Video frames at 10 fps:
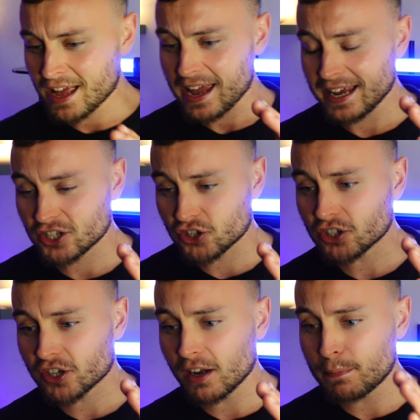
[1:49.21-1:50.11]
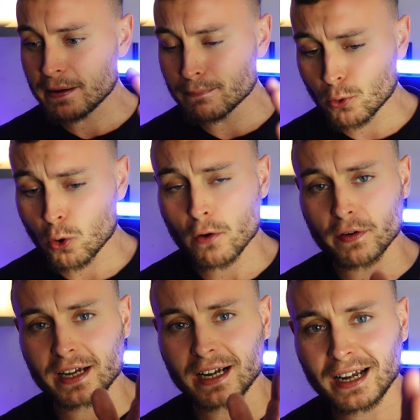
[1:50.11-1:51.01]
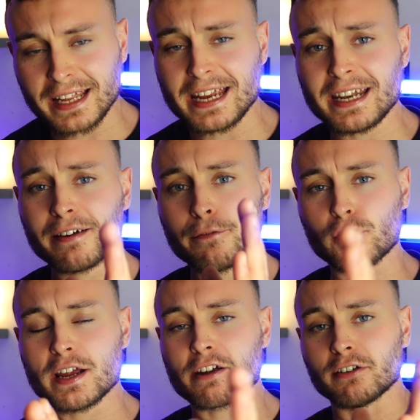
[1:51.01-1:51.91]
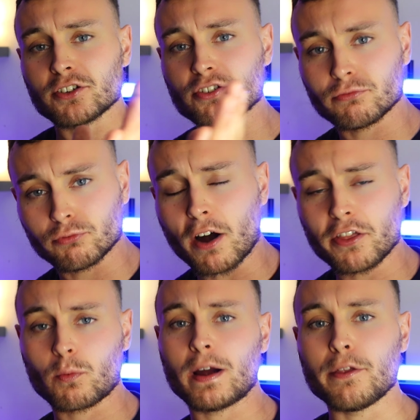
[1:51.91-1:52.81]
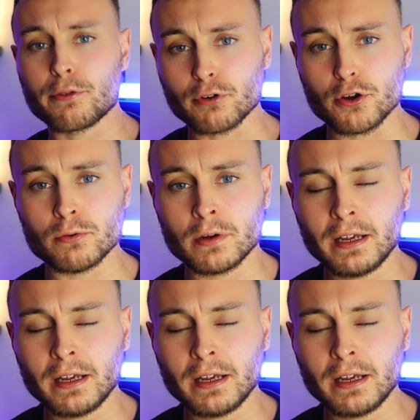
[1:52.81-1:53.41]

It's just going to be more of a clean fragrance right the way through.